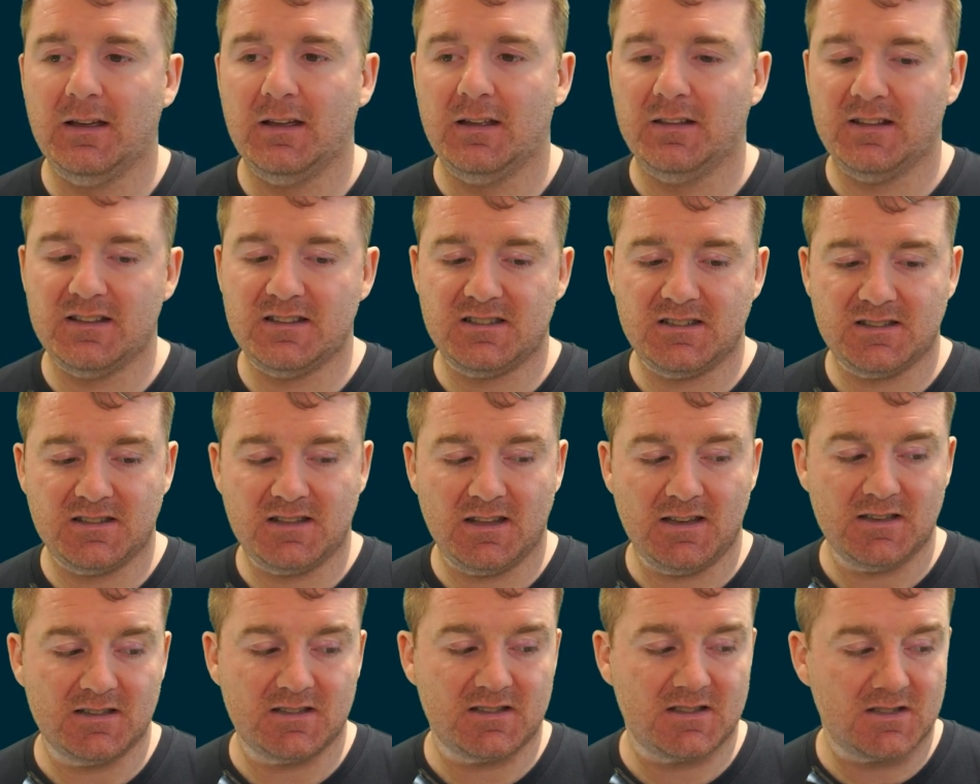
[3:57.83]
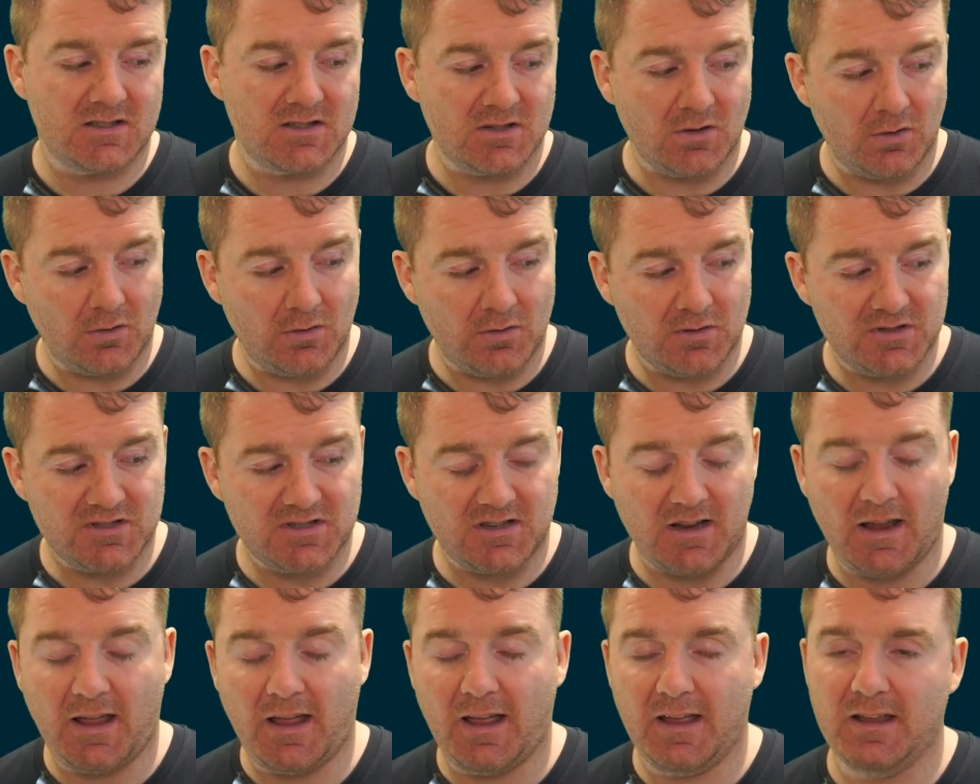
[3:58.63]
This is the source
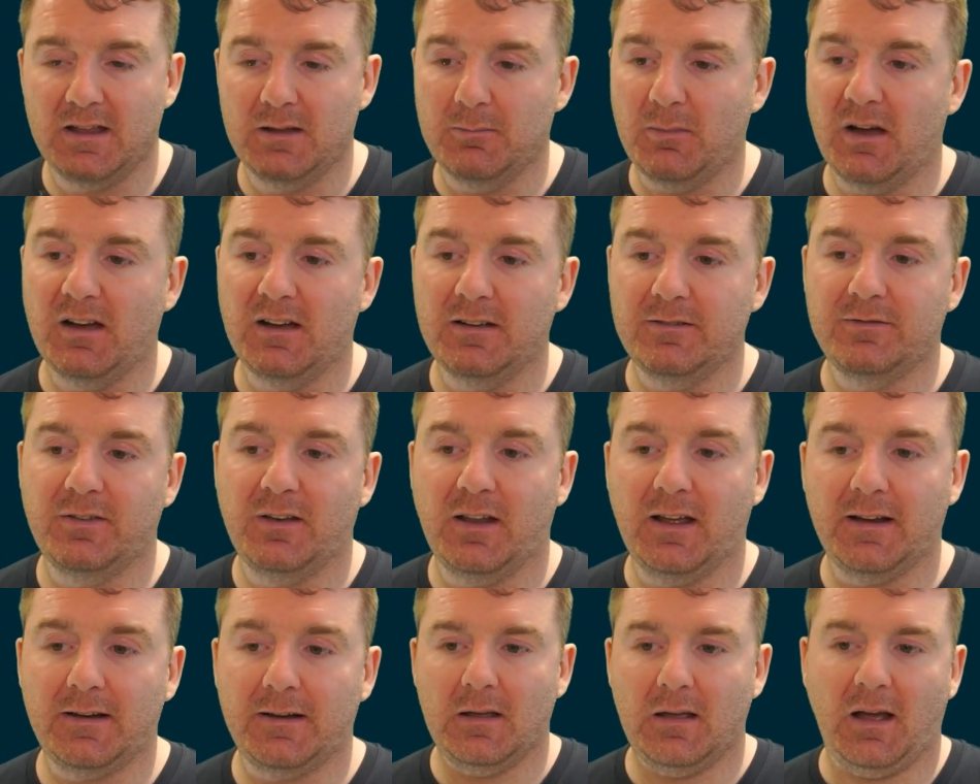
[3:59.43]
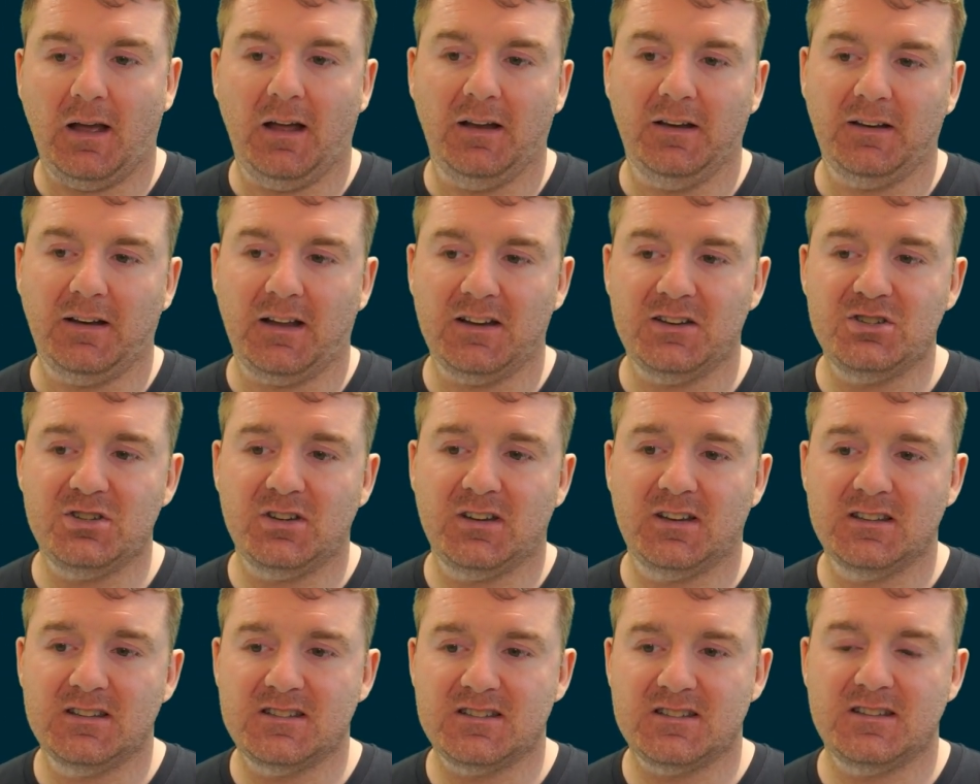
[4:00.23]
AMI flag. And as you
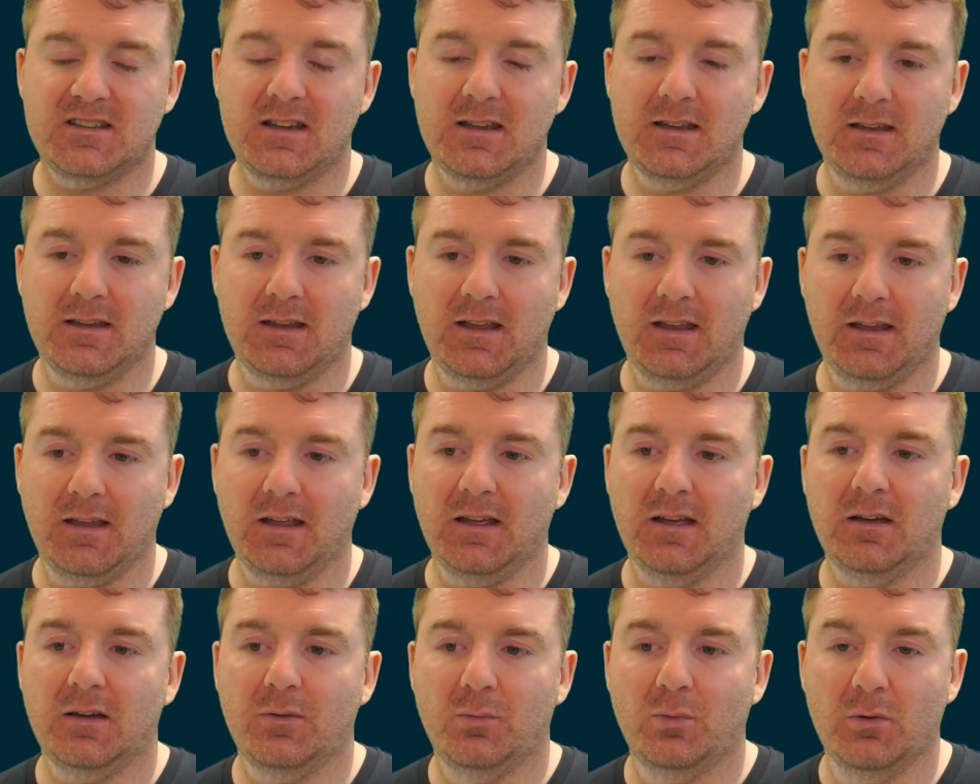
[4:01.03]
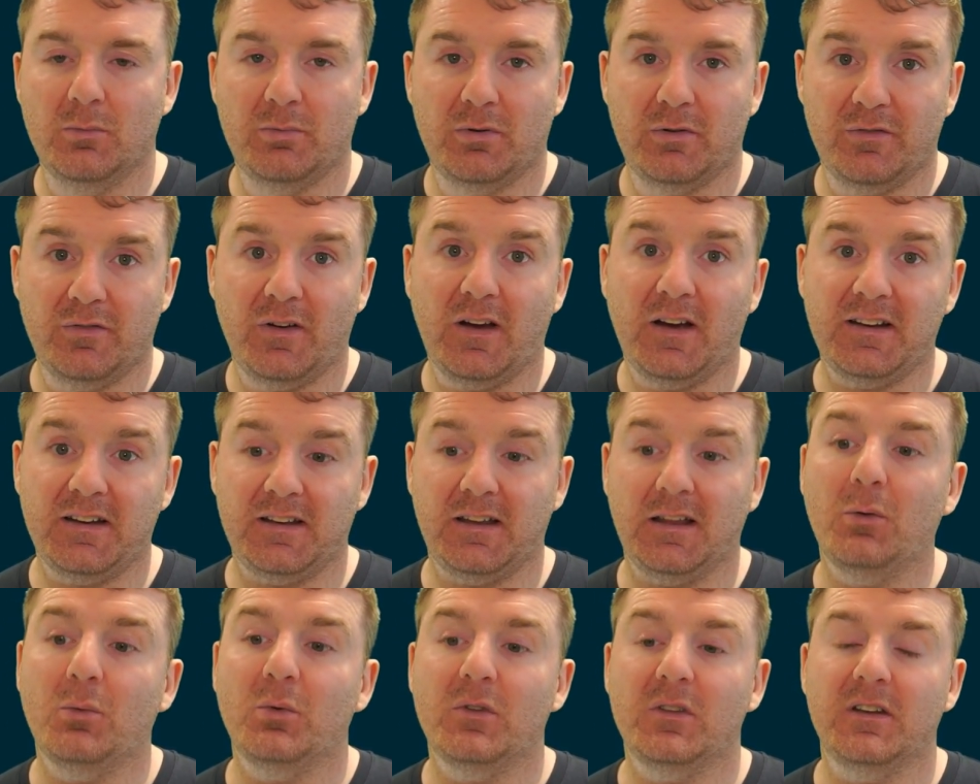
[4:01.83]
can see here, we're providing
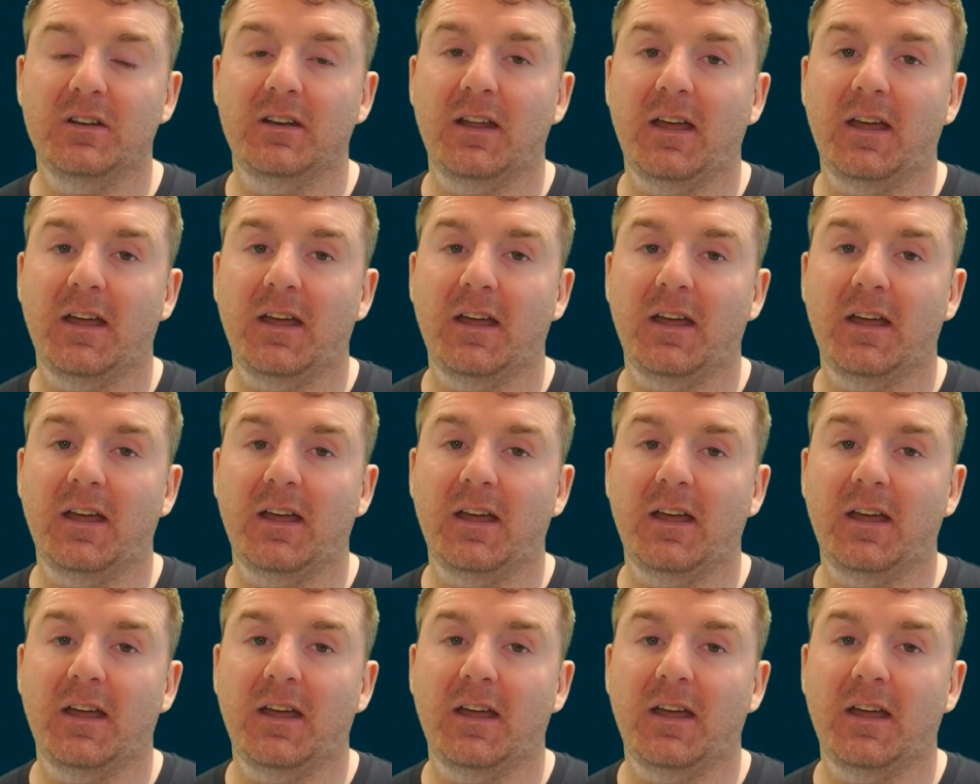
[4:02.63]
it with an